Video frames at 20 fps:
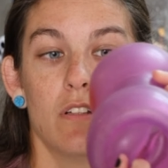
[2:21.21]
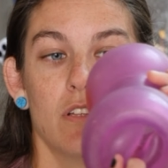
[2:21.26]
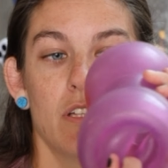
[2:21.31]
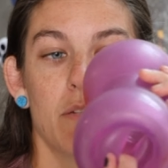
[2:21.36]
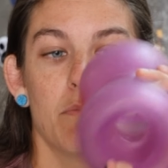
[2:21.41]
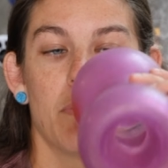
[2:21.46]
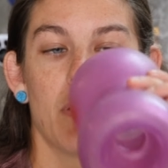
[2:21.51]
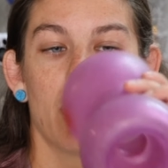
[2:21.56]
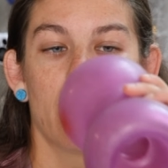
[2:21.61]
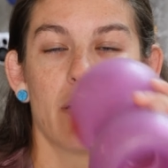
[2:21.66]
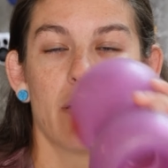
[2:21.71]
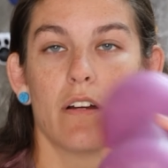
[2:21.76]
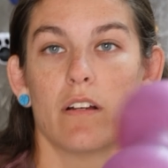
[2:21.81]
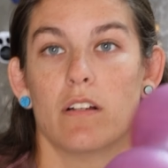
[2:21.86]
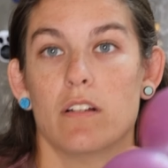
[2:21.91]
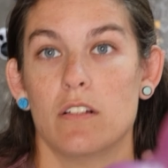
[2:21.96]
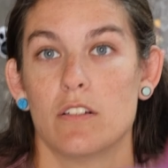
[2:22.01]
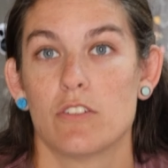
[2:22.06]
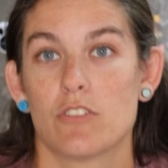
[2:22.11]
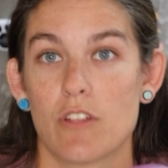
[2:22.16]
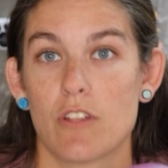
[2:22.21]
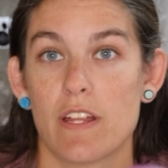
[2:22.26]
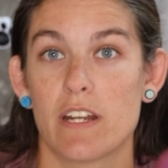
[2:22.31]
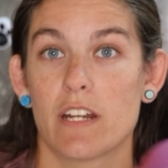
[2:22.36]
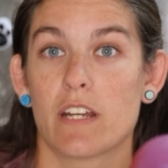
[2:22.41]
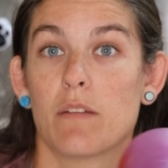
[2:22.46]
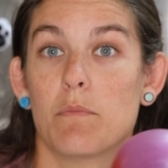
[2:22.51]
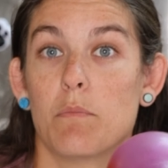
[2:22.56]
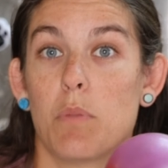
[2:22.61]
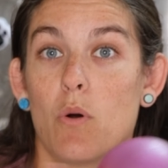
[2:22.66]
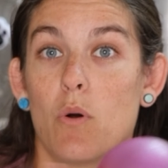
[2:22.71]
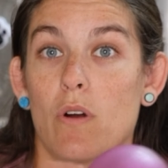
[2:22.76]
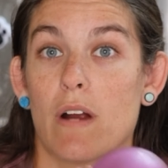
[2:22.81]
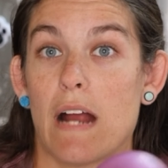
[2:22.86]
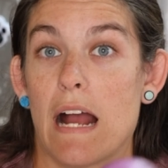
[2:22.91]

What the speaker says: lip part so that it can pour